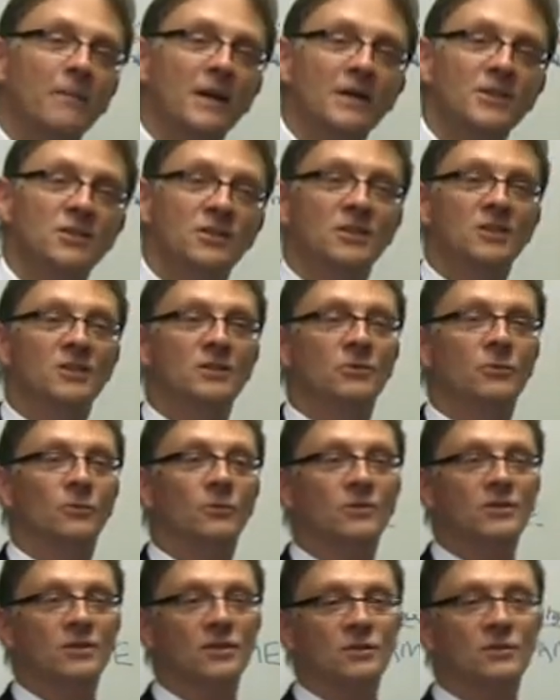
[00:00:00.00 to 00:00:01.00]
managed to
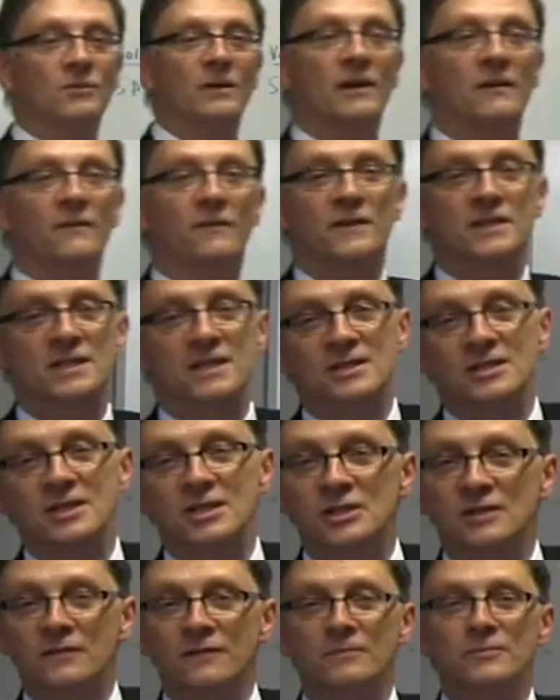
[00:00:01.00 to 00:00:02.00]
talk to a physics
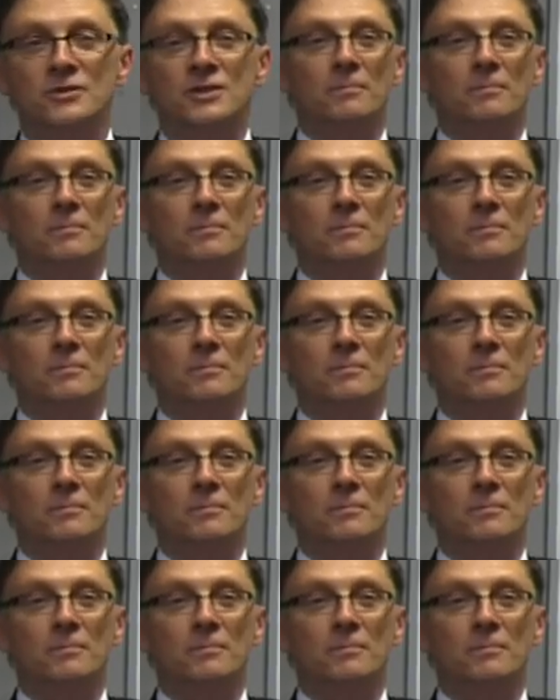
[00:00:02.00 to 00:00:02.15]
teacher from